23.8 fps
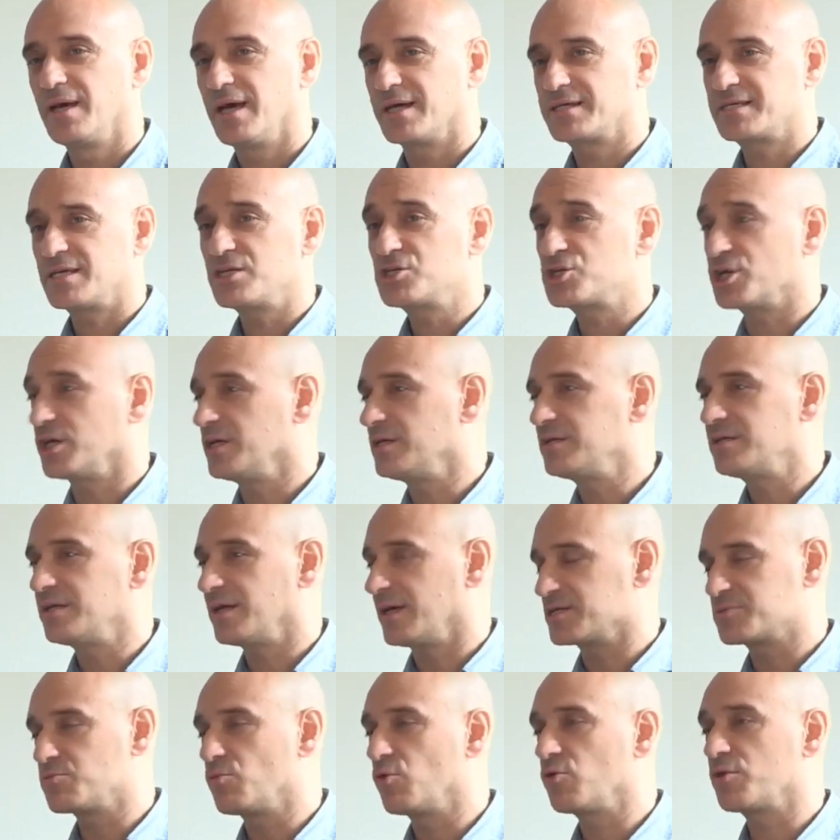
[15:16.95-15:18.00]
Accenture India
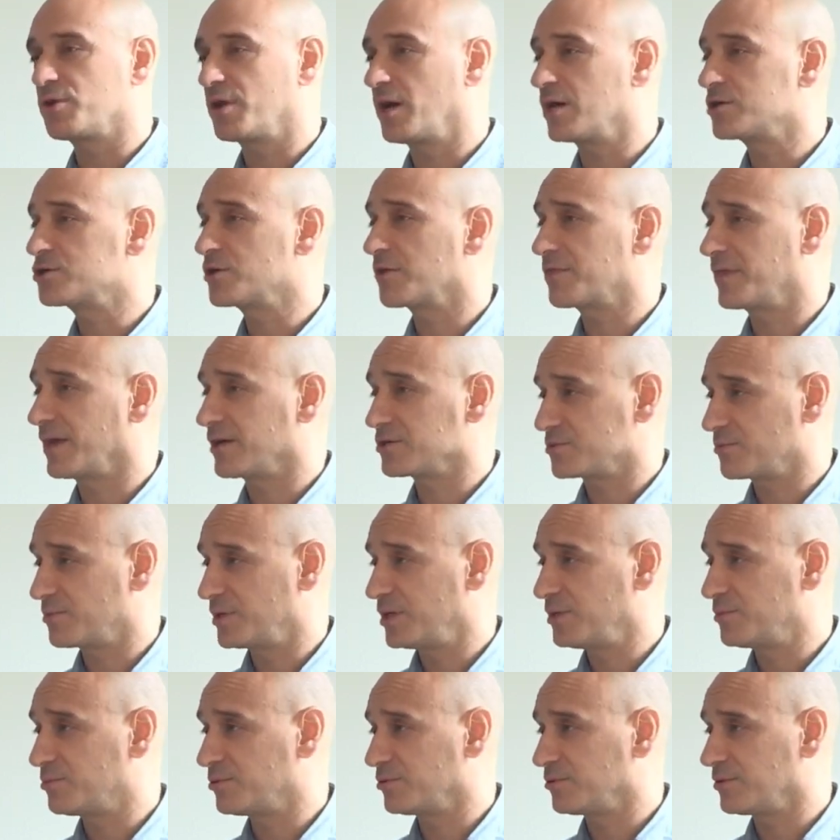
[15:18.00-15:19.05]
has more than 100,000
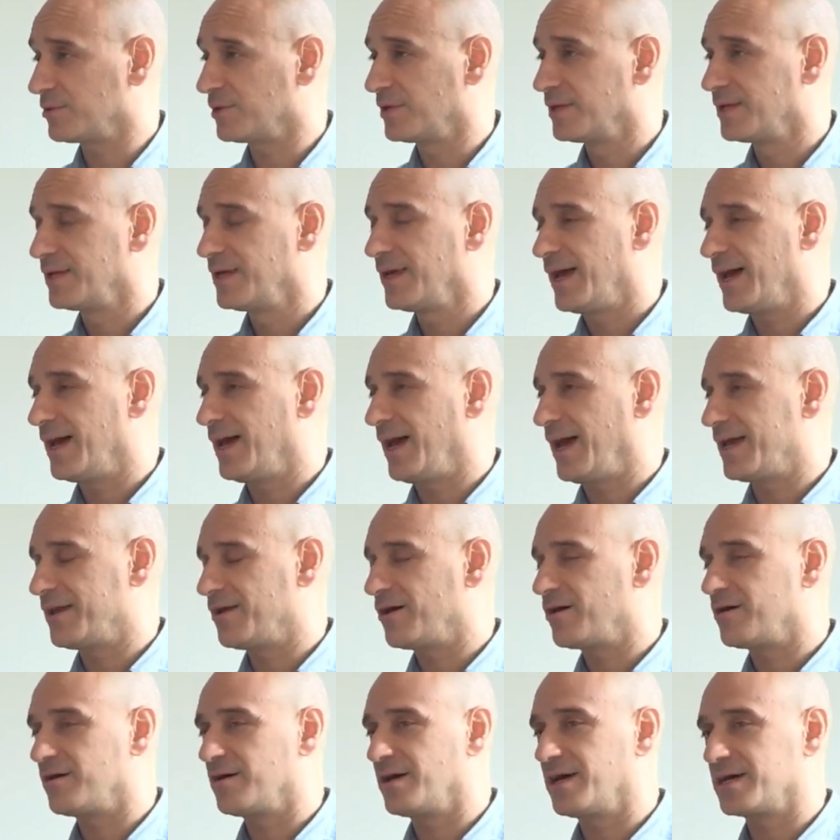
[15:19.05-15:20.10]
people, and
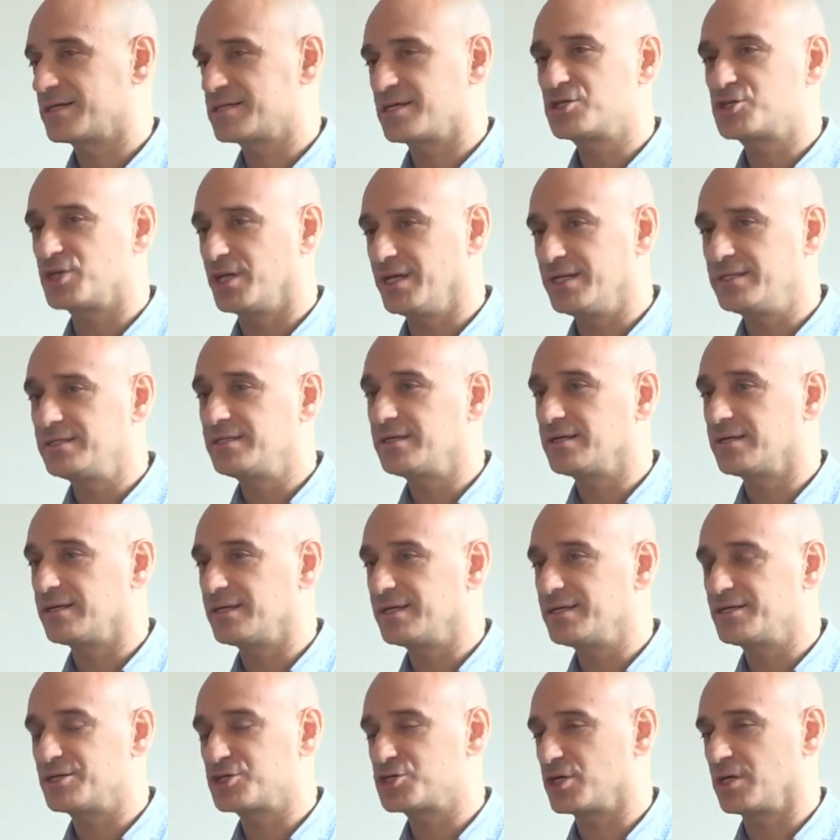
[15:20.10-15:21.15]
our Accenture India
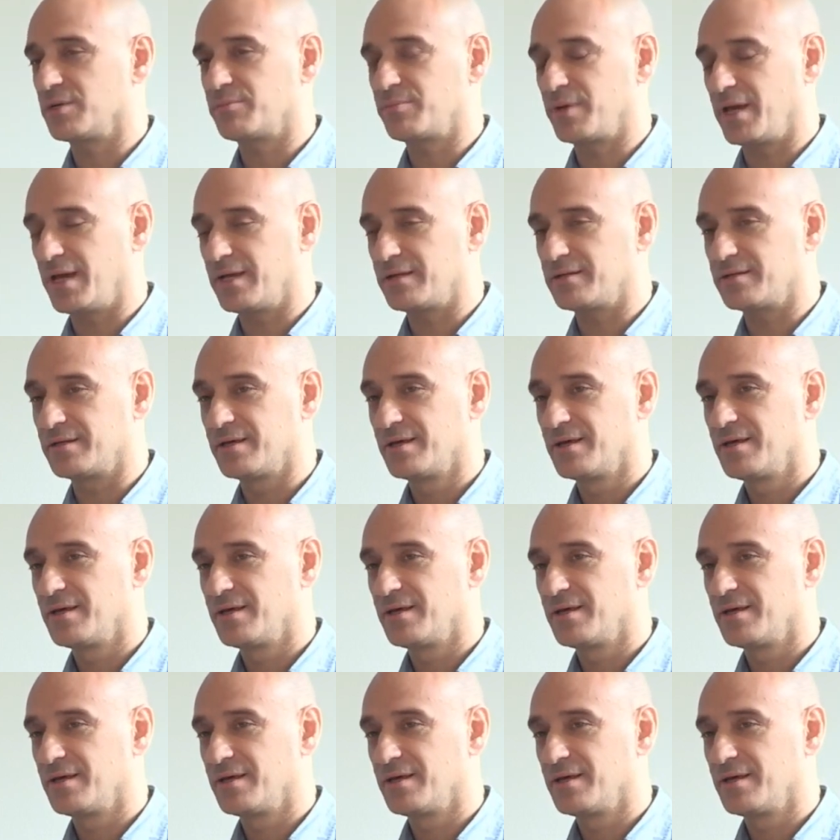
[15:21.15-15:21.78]
leadership and